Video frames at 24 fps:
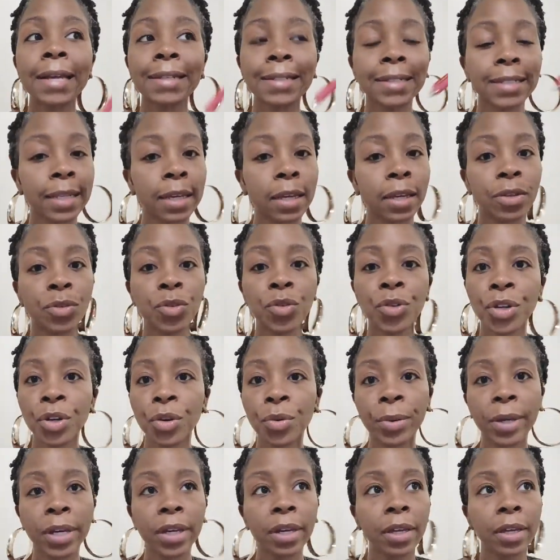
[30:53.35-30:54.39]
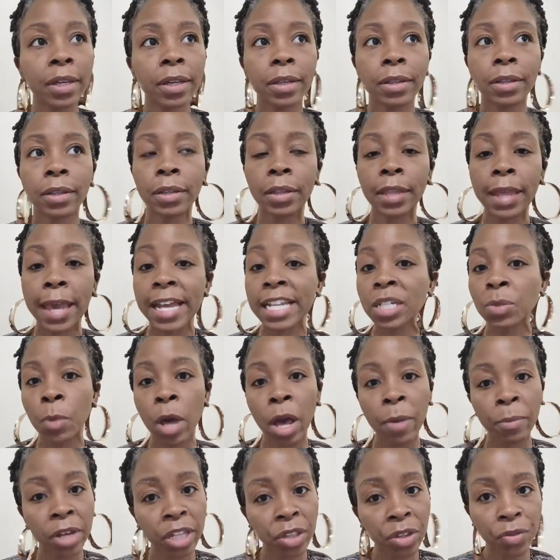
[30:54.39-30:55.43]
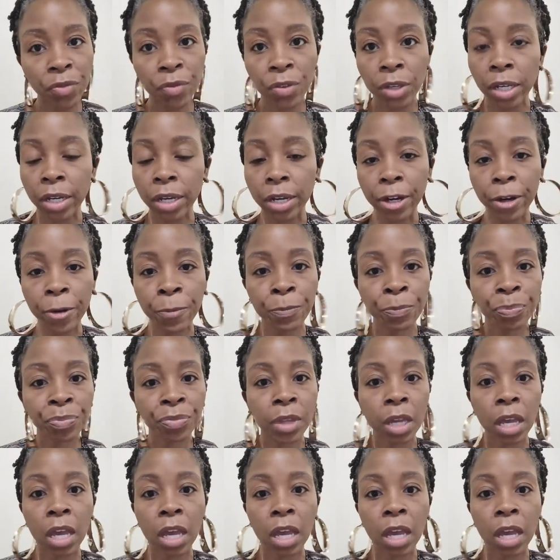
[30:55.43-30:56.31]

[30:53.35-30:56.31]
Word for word: I said, you know what? That's my mother fear.